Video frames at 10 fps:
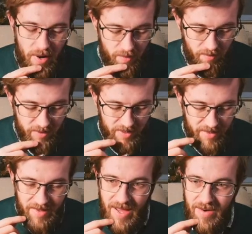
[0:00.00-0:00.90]
problem was
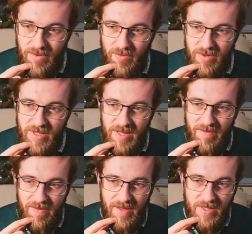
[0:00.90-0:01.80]
that was
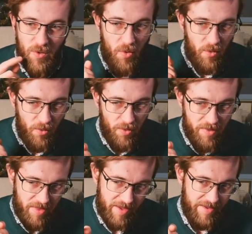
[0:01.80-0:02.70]
if this whole
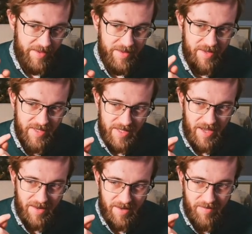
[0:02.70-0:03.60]
thing is
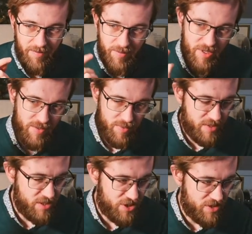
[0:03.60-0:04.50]
negative, because
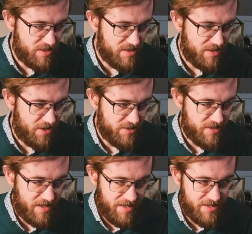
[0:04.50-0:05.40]
position is an
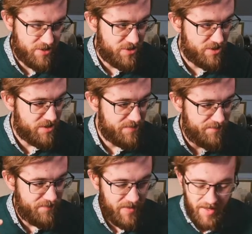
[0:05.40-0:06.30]
unsigned integer.
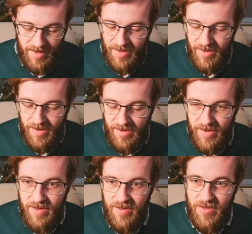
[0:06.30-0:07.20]

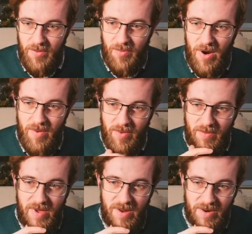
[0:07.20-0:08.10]
The
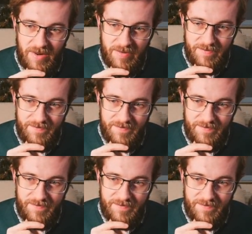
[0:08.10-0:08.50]
problem here